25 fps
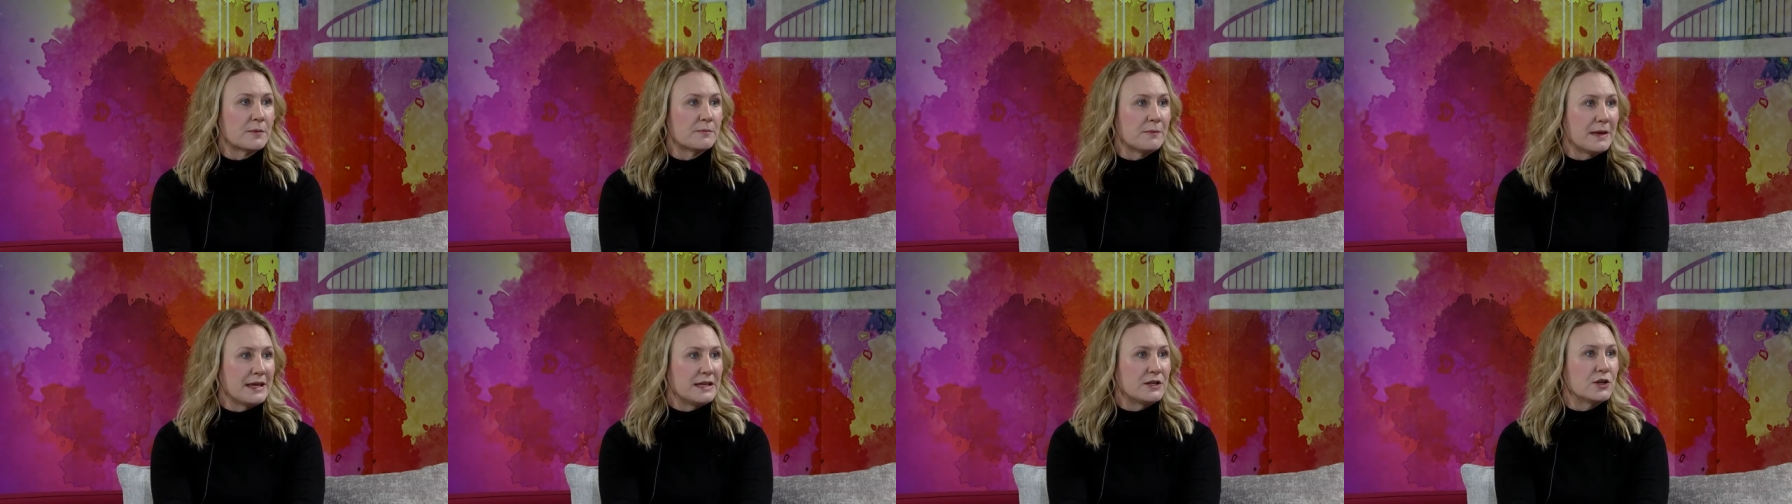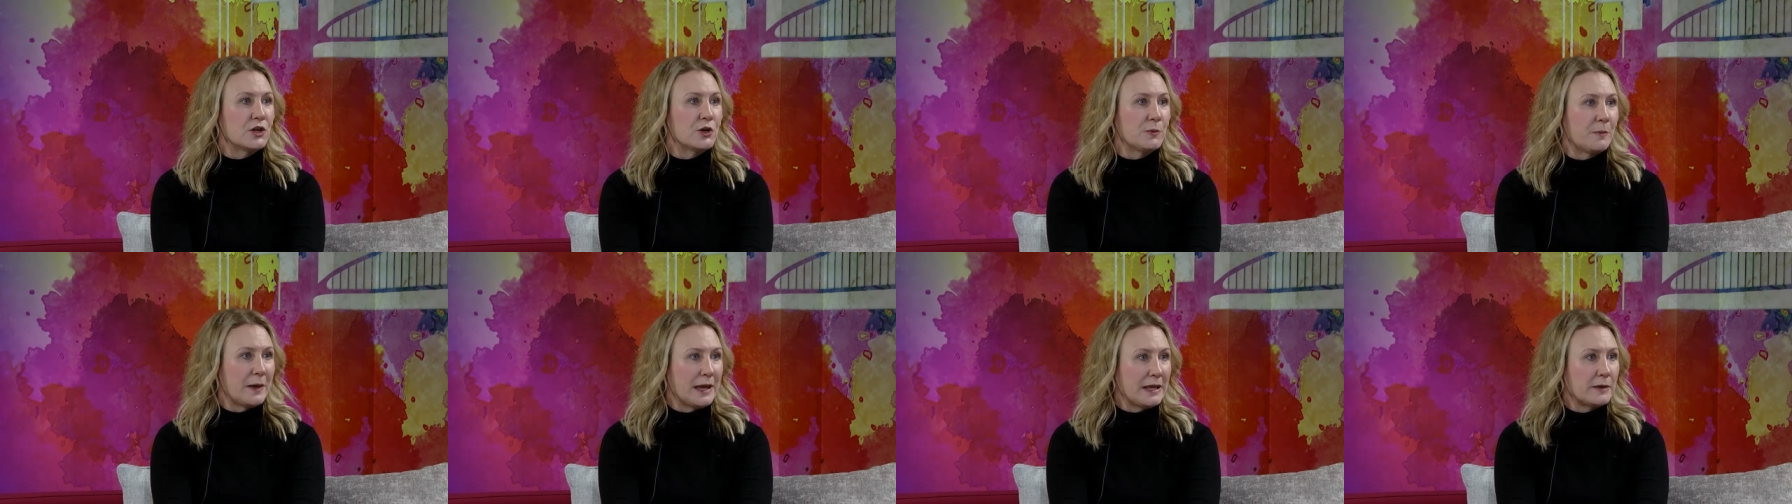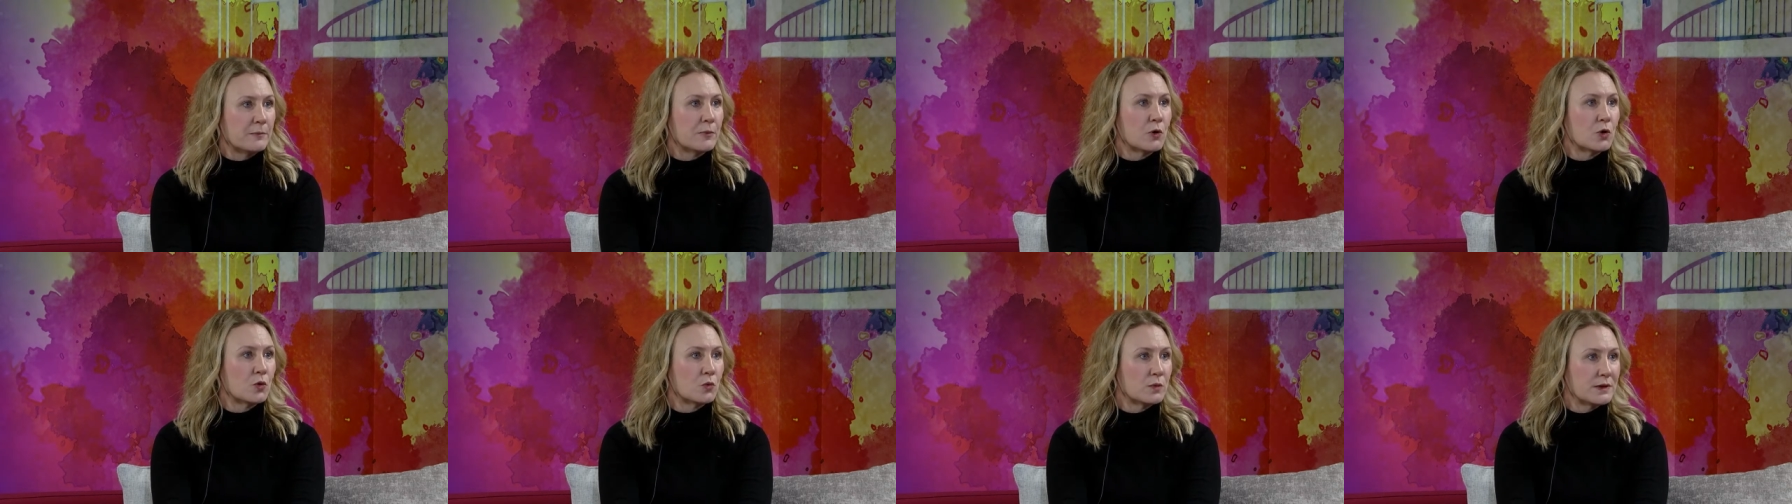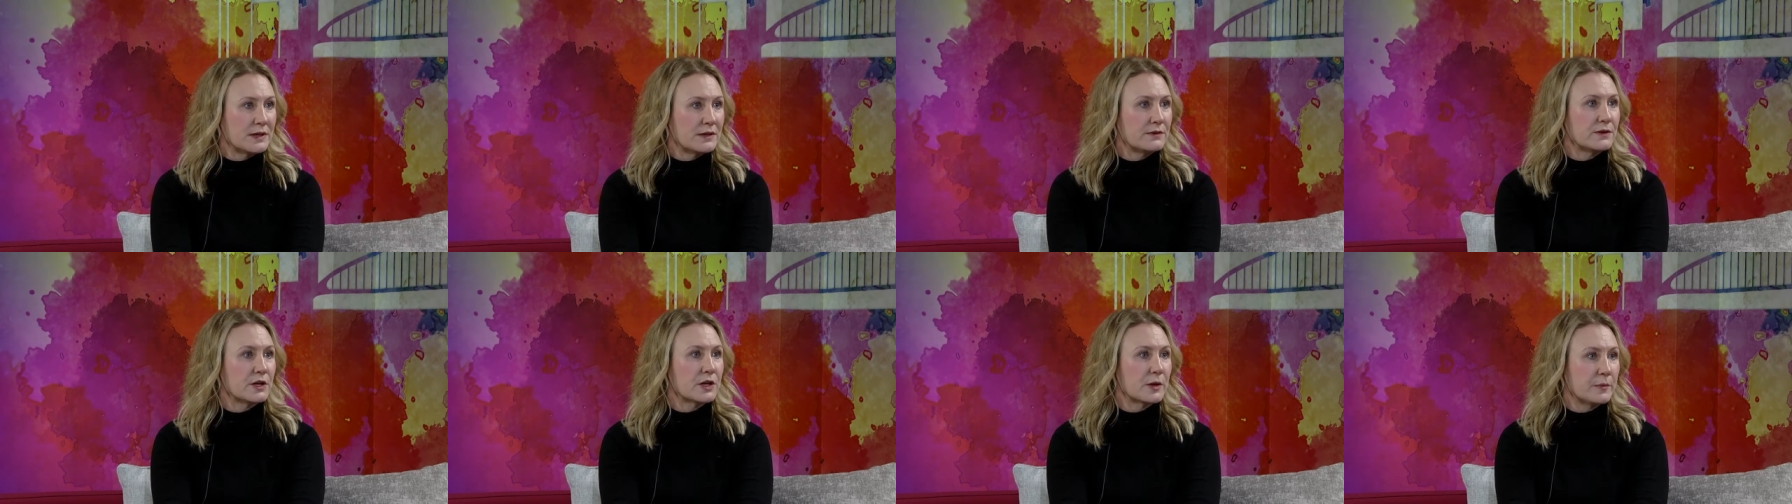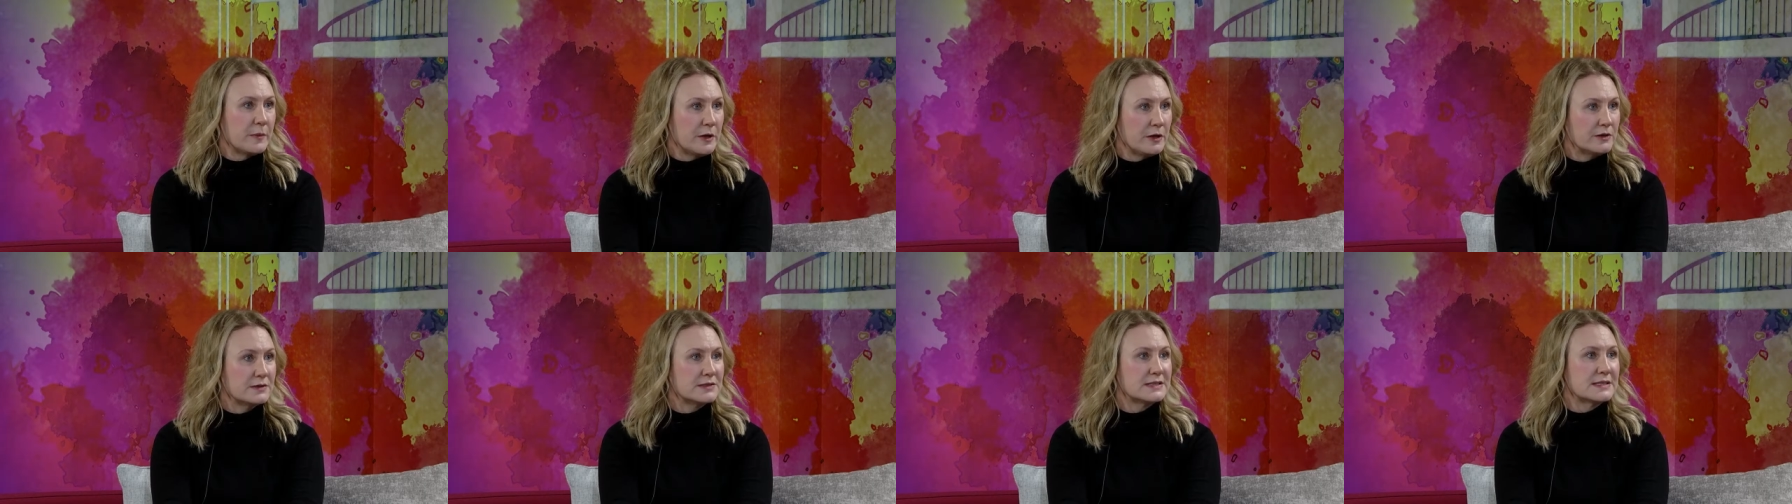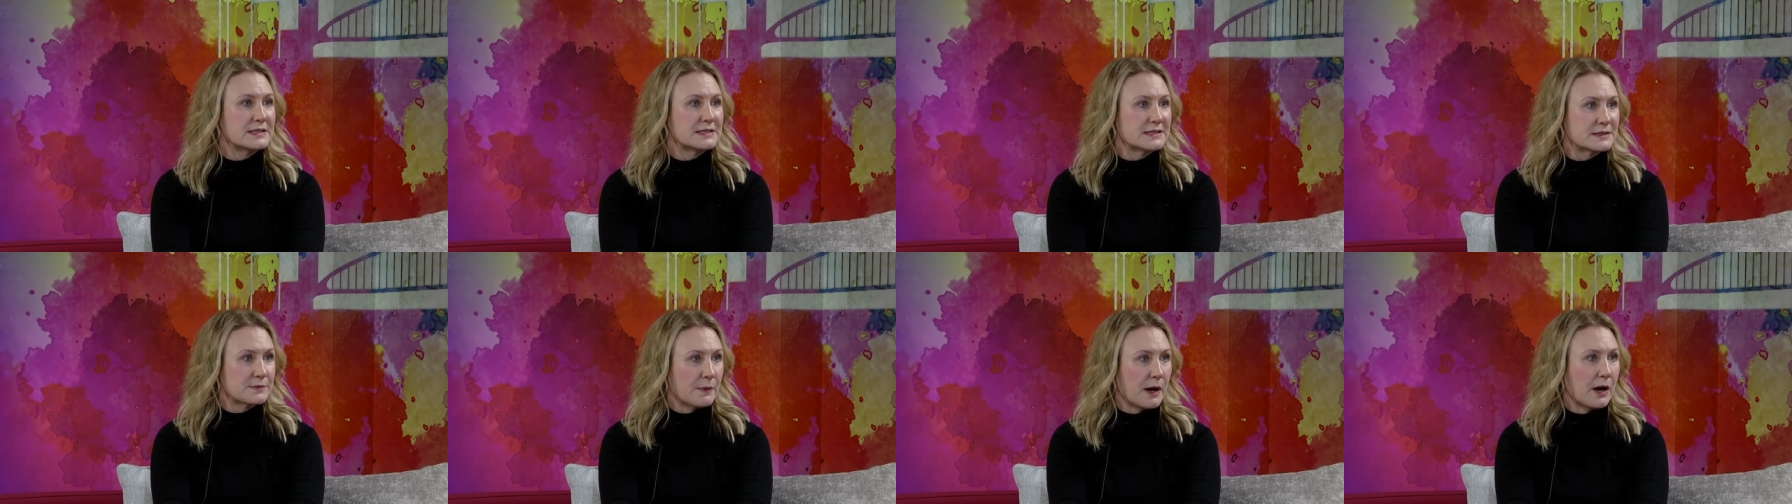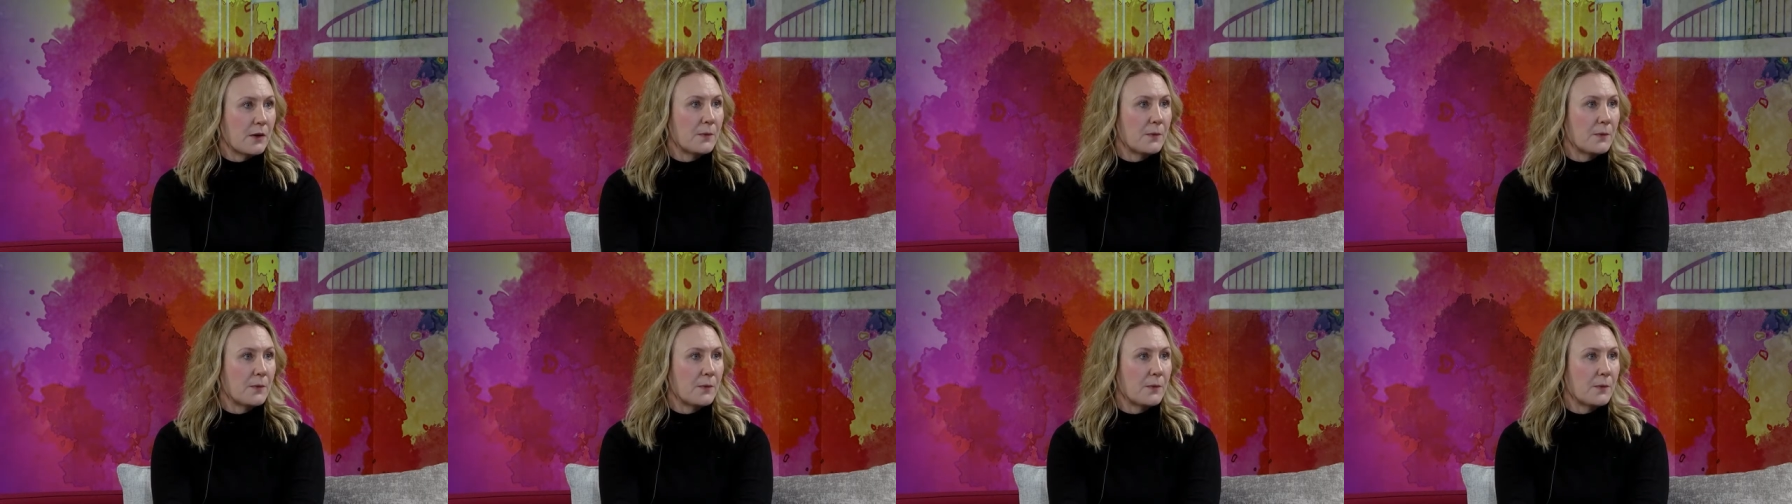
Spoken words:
meet new people within the community as well.